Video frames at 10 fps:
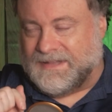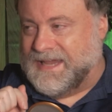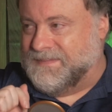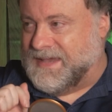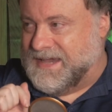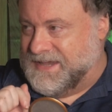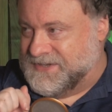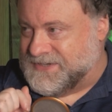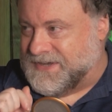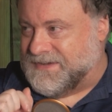the claimed
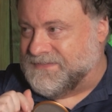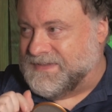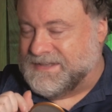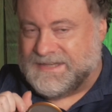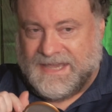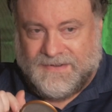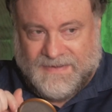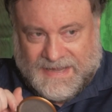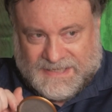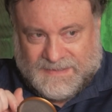age of the
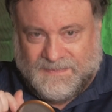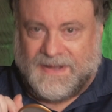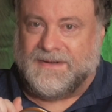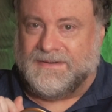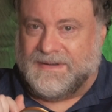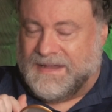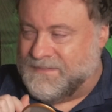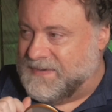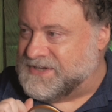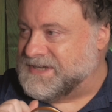T Rex bone
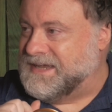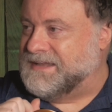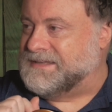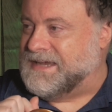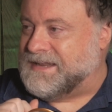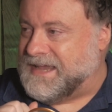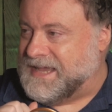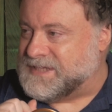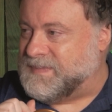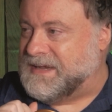in which
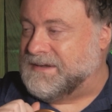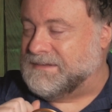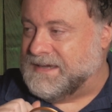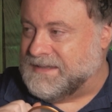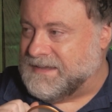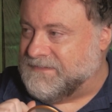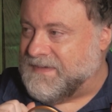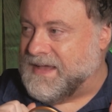DNA has been clearly